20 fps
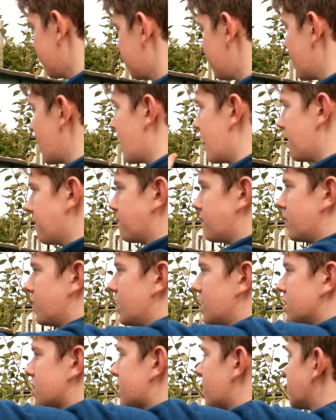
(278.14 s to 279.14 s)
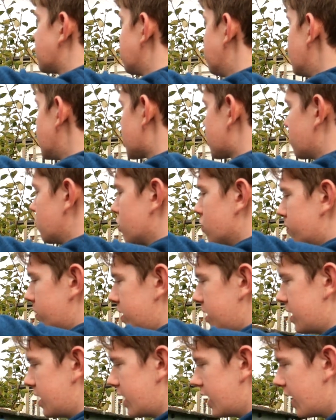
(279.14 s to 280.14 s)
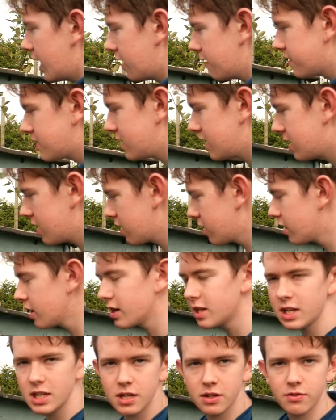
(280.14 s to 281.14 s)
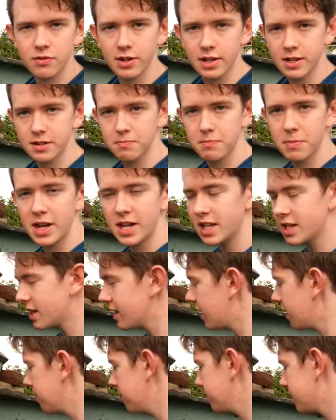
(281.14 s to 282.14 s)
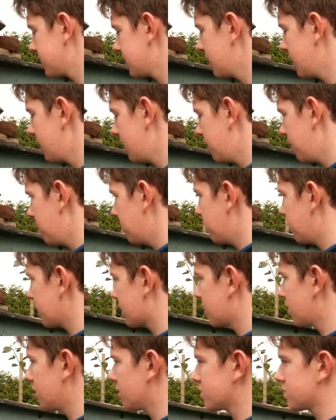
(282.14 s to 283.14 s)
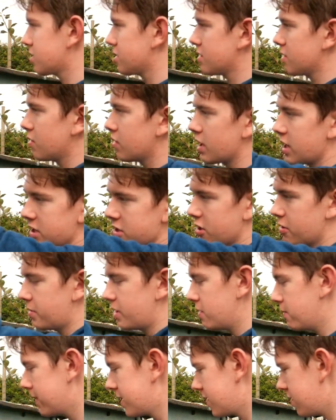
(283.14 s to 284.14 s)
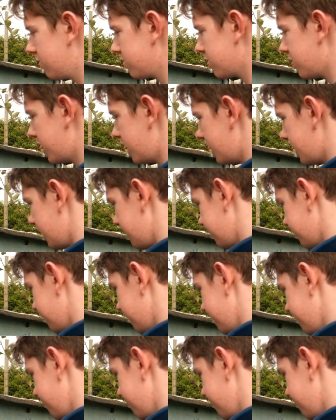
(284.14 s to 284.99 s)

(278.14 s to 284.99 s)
But yeah, it gets much warmer in there, and I've seen it 30 degrees many times because there's so many windows on it now.